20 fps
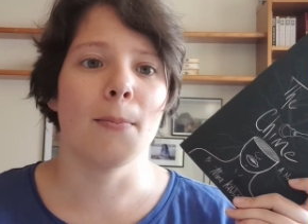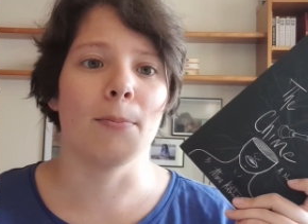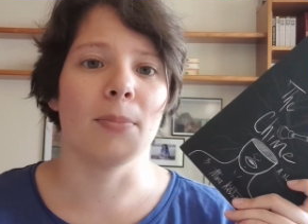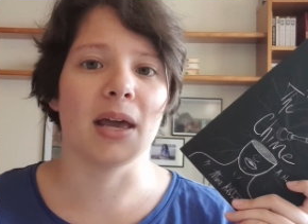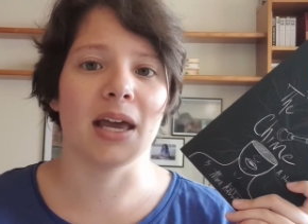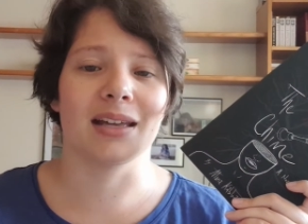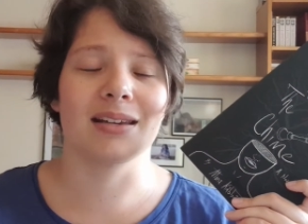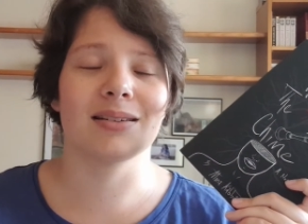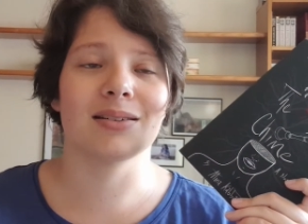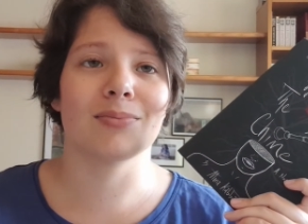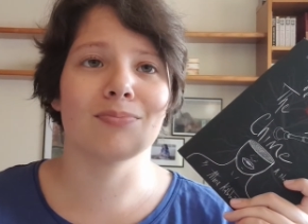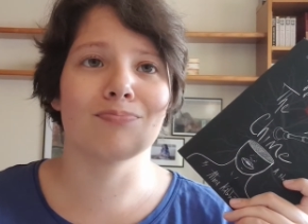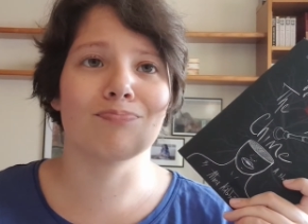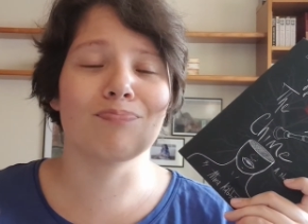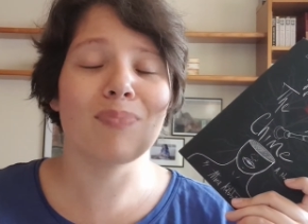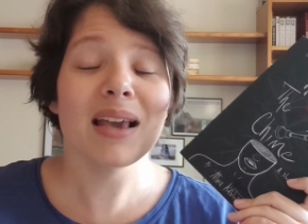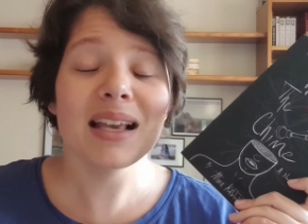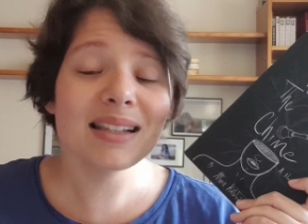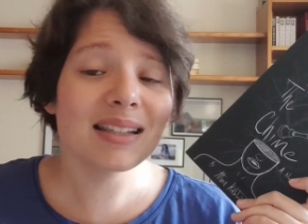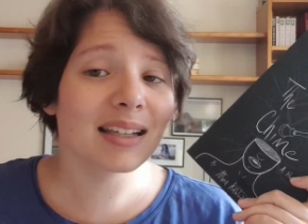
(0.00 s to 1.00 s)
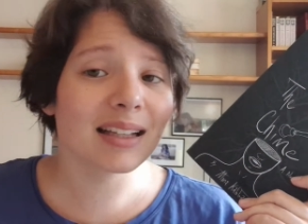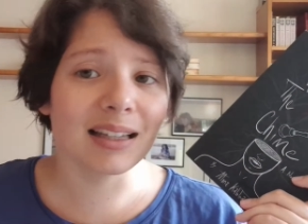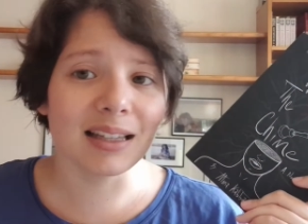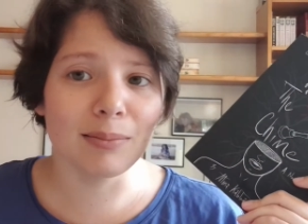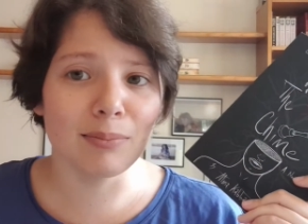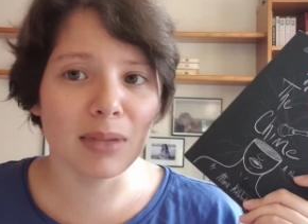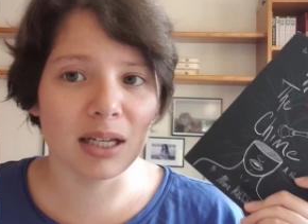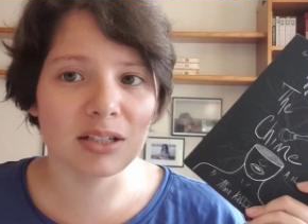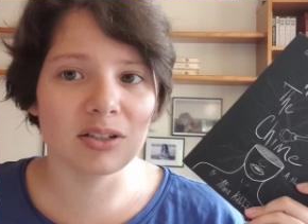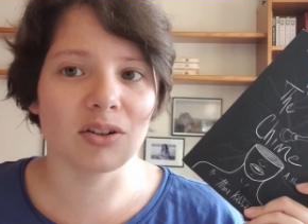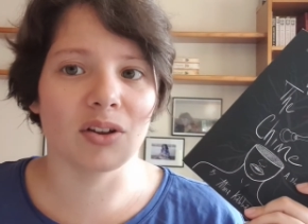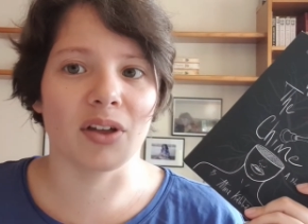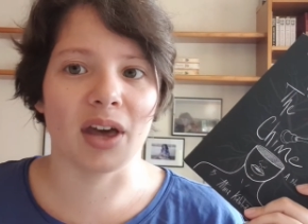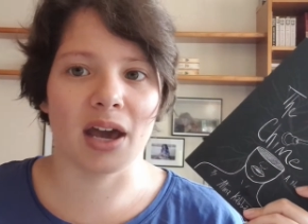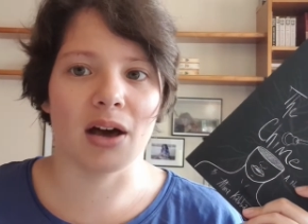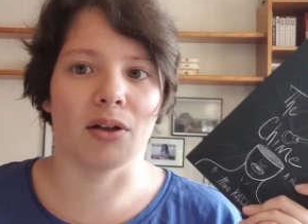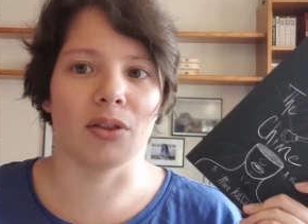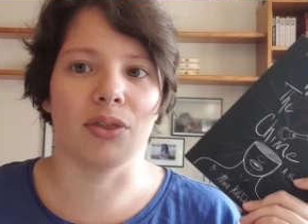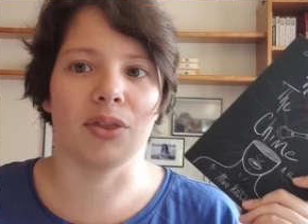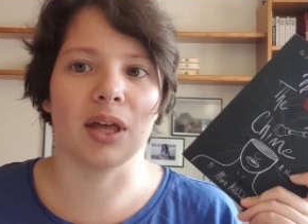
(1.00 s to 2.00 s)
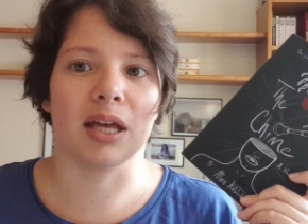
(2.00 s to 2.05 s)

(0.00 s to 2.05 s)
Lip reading: and basically mental health,